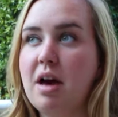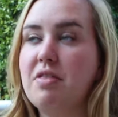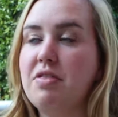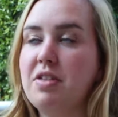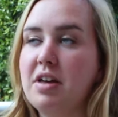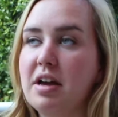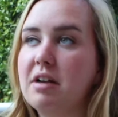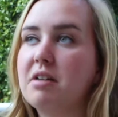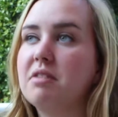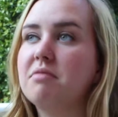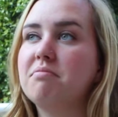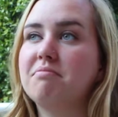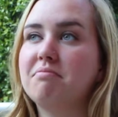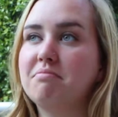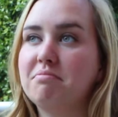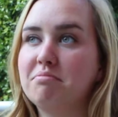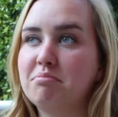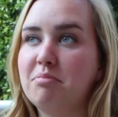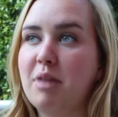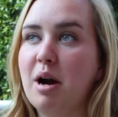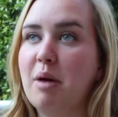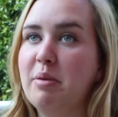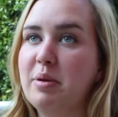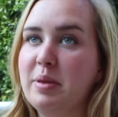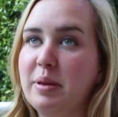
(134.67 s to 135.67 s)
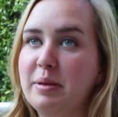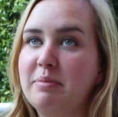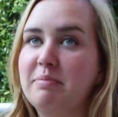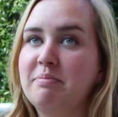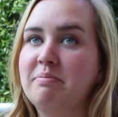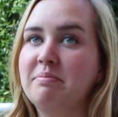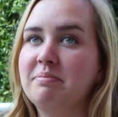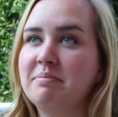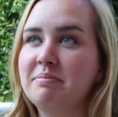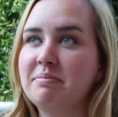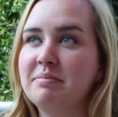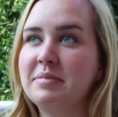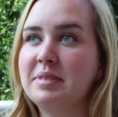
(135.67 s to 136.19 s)
I think probably the
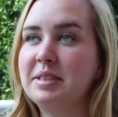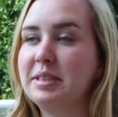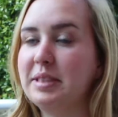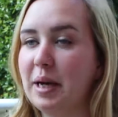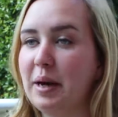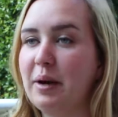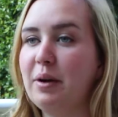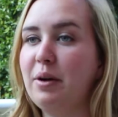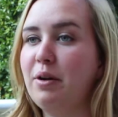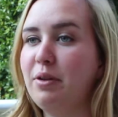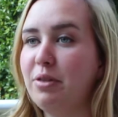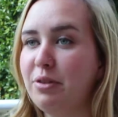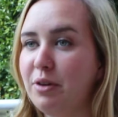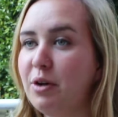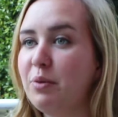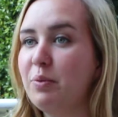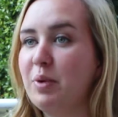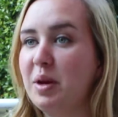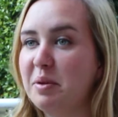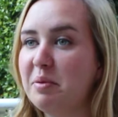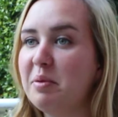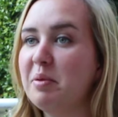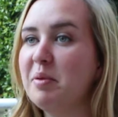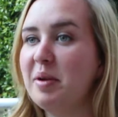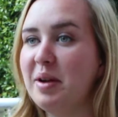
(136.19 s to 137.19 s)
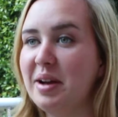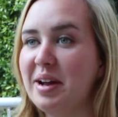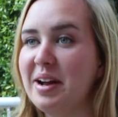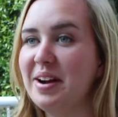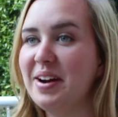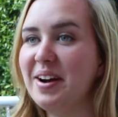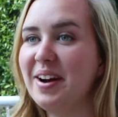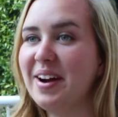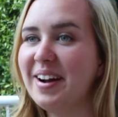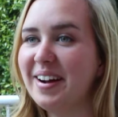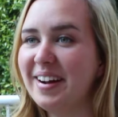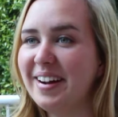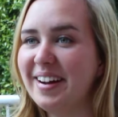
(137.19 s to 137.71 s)
second or third week we were here.